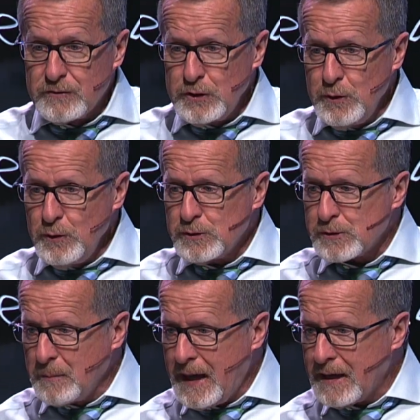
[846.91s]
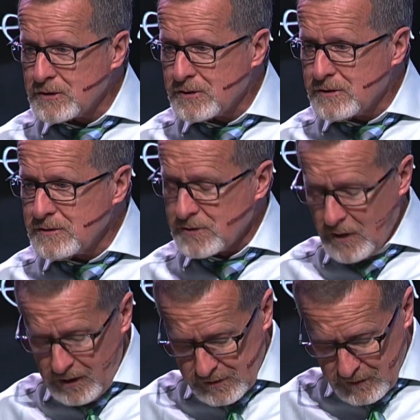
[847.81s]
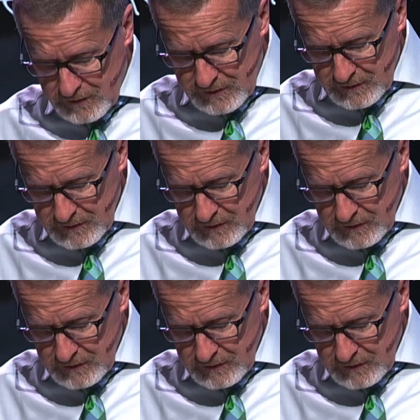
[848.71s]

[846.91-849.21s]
2 smashed saucers.